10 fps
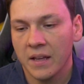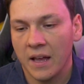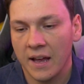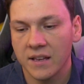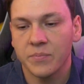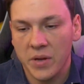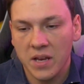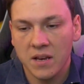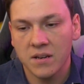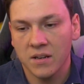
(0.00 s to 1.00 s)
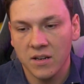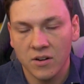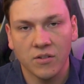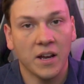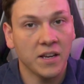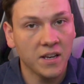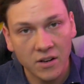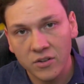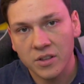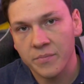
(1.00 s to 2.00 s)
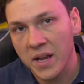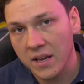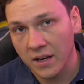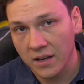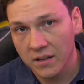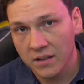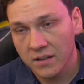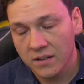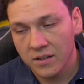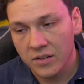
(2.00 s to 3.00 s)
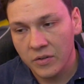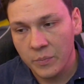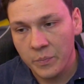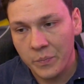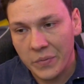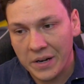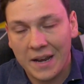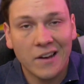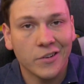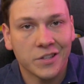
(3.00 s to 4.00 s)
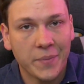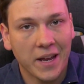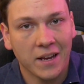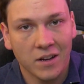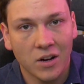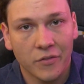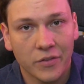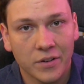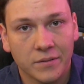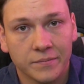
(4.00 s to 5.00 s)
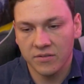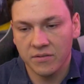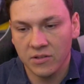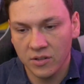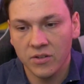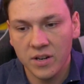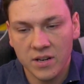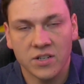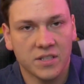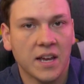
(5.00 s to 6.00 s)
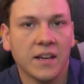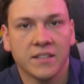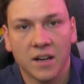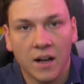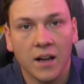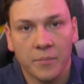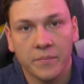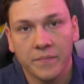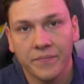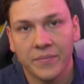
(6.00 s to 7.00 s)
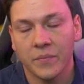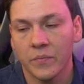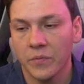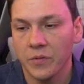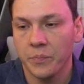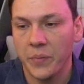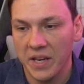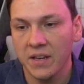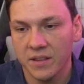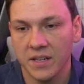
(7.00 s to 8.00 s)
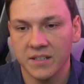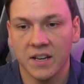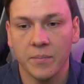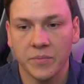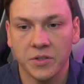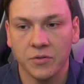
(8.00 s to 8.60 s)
has been, you know, a year in the making, but now it's paying off. learning just takes time. Picking things up